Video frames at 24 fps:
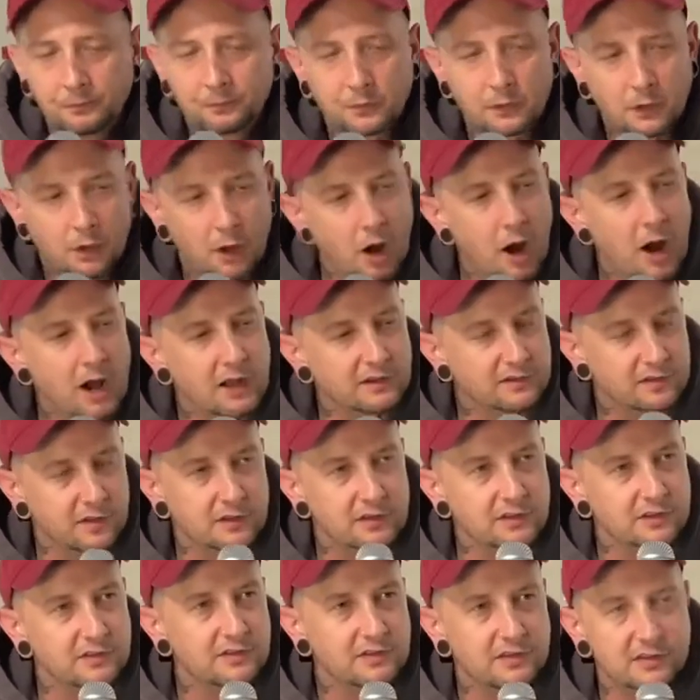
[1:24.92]
All right, so
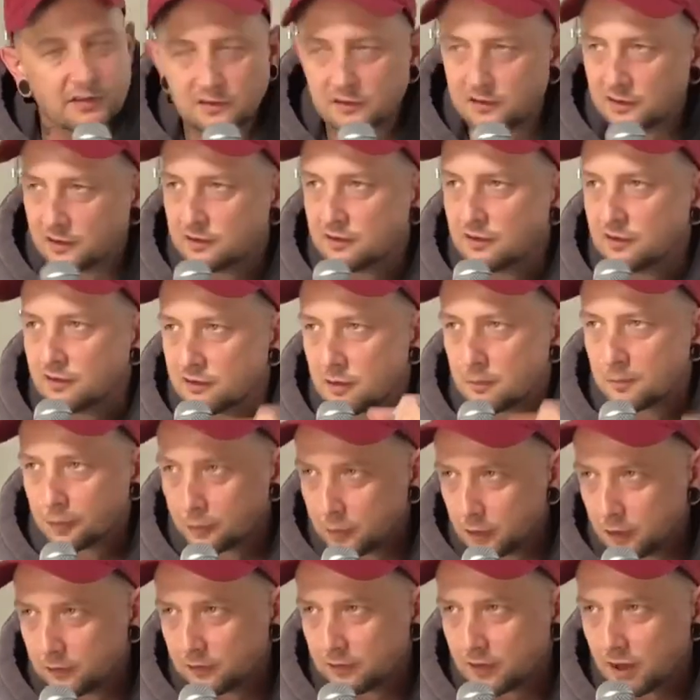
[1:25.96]
this is the
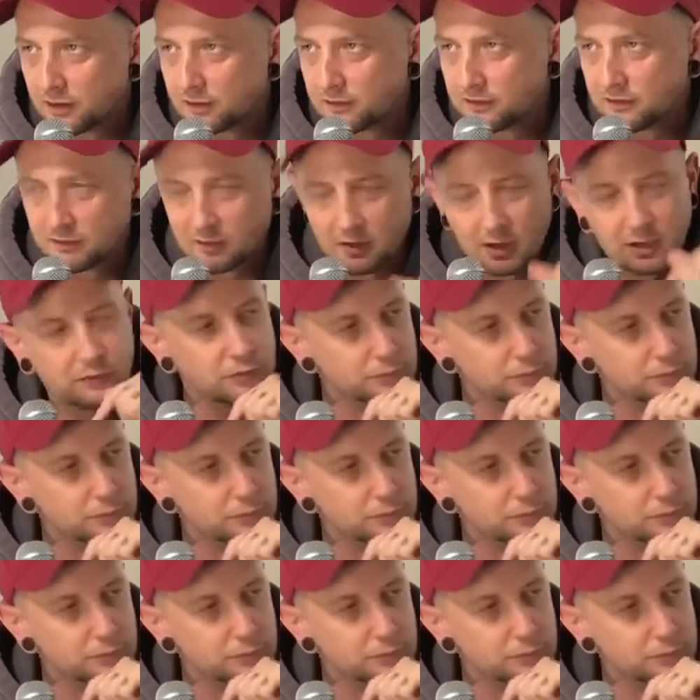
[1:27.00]
proof that it's intellectual